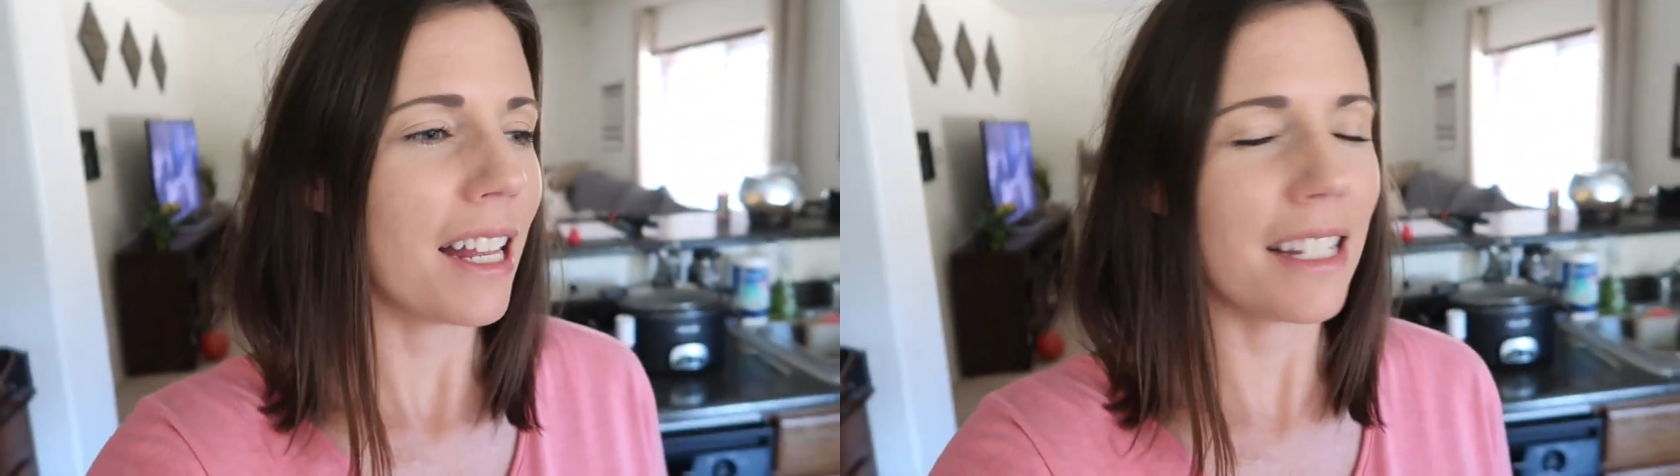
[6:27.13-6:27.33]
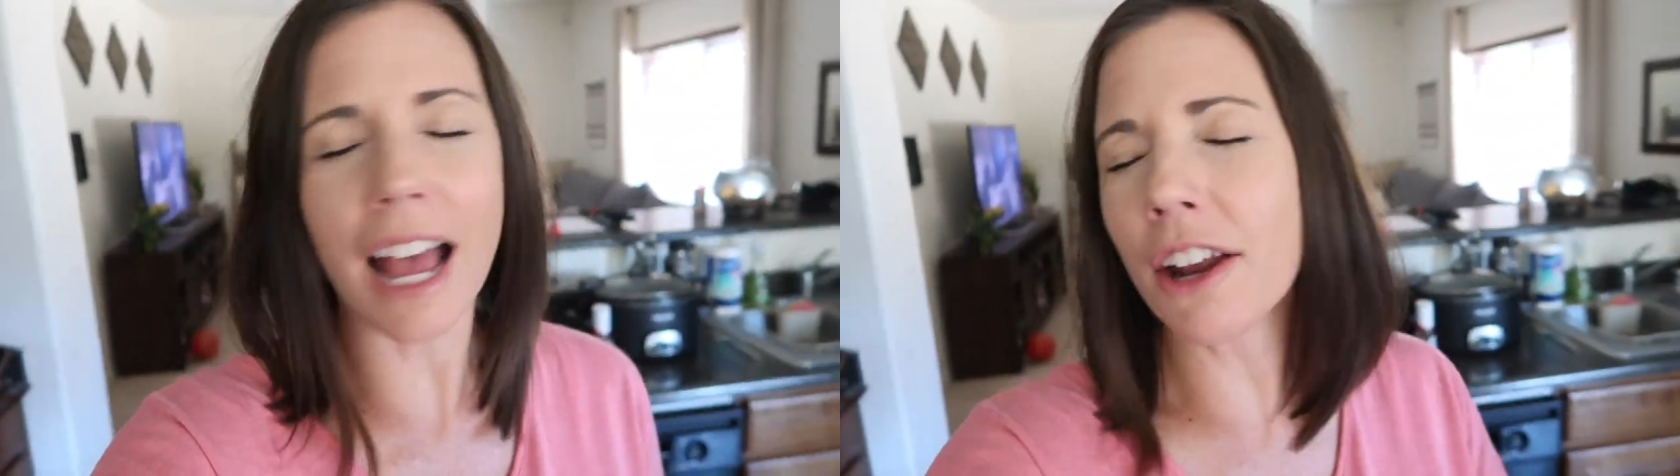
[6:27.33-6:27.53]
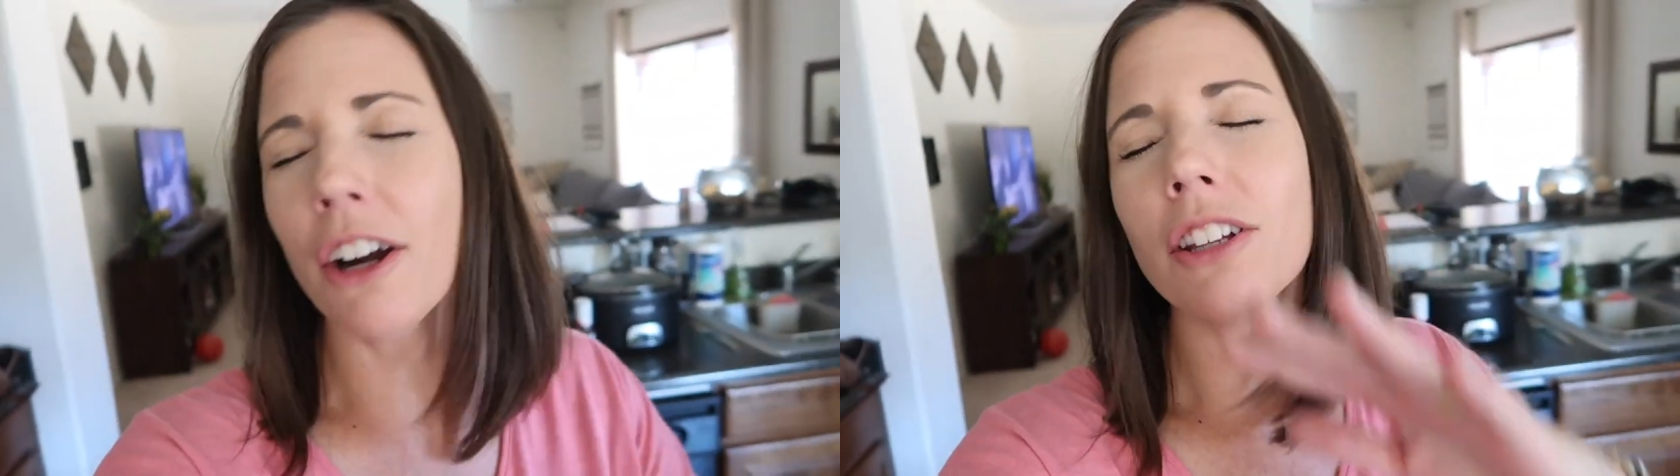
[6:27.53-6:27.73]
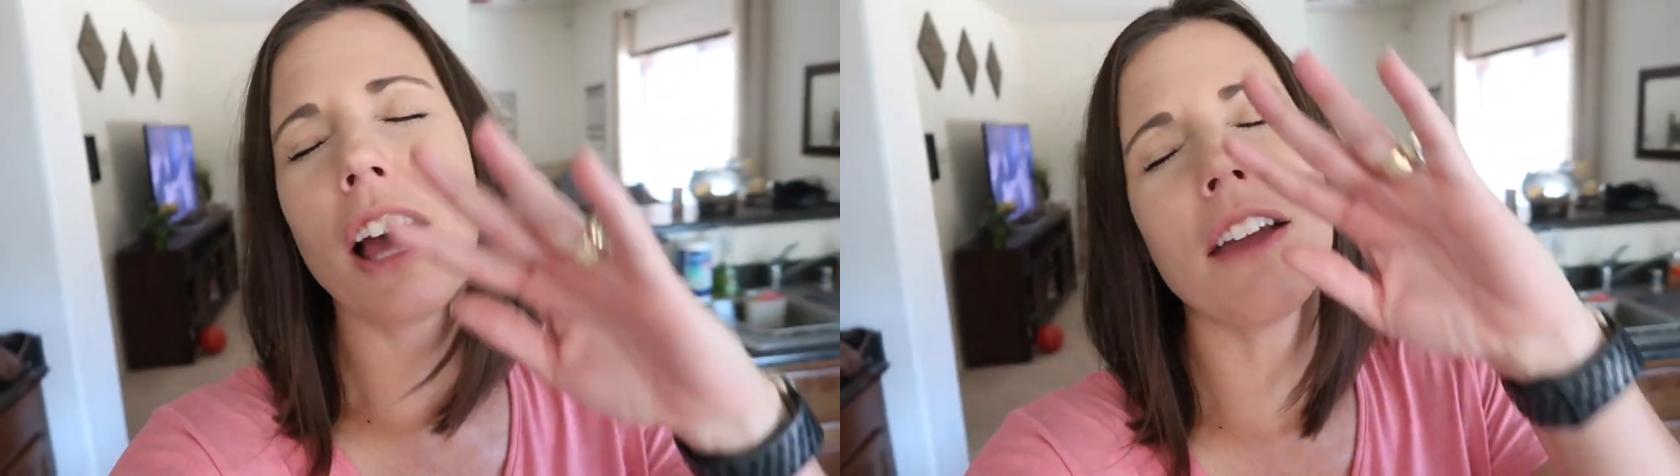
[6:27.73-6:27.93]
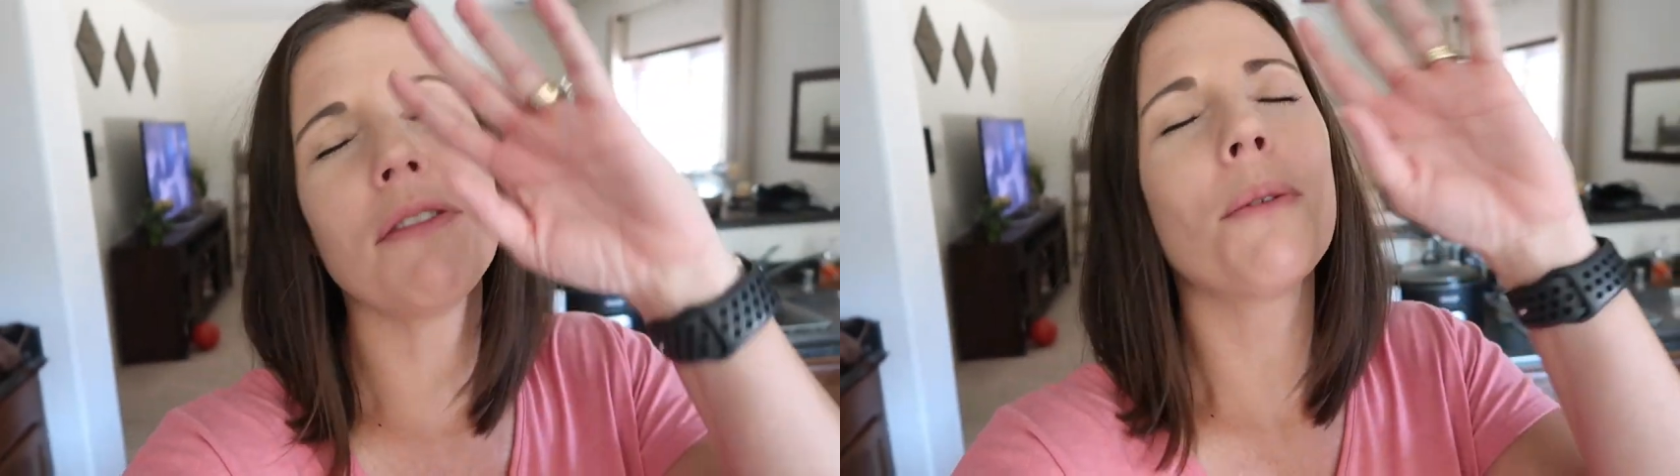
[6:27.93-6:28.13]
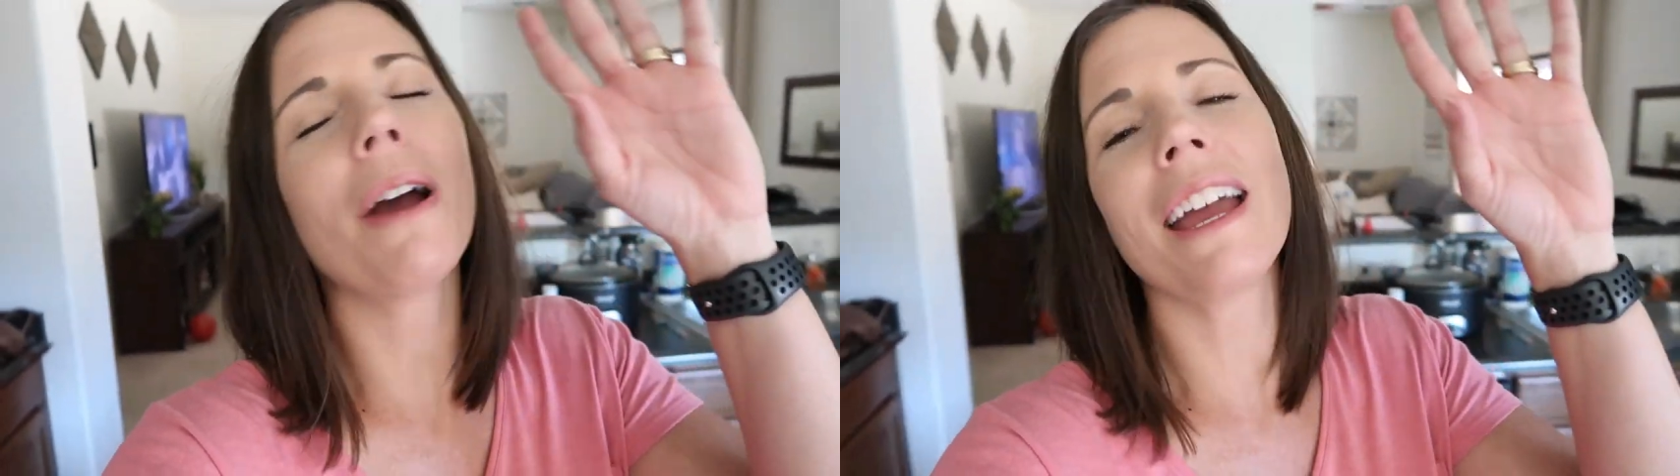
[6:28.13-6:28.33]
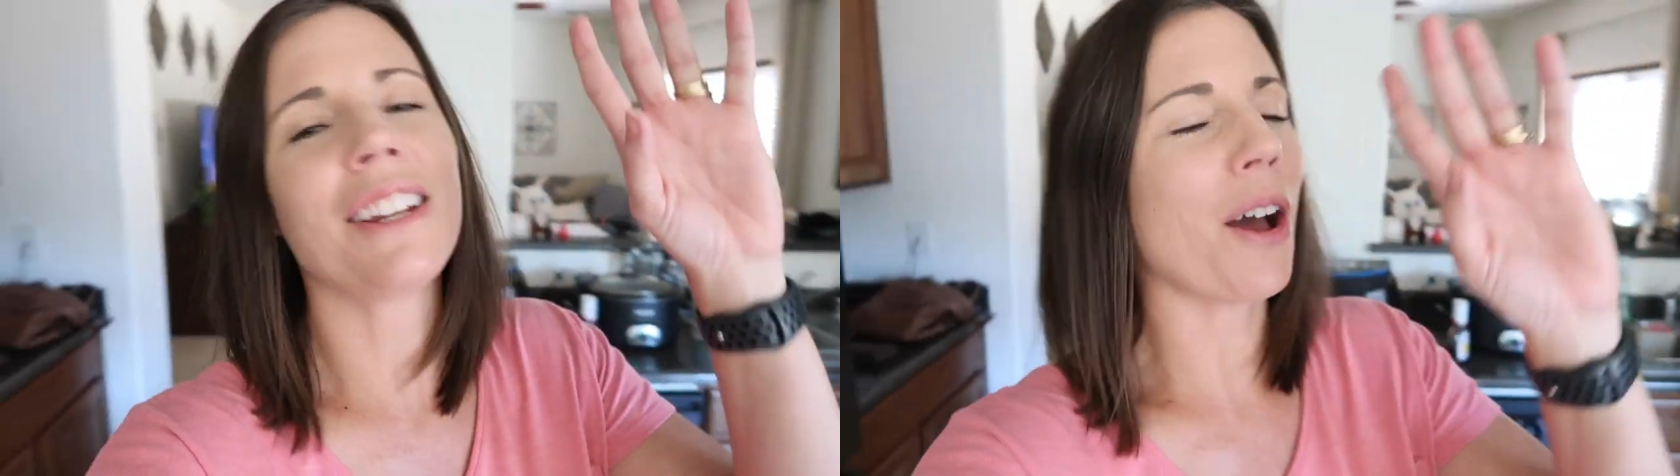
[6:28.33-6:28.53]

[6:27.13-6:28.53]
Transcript: sign our life away.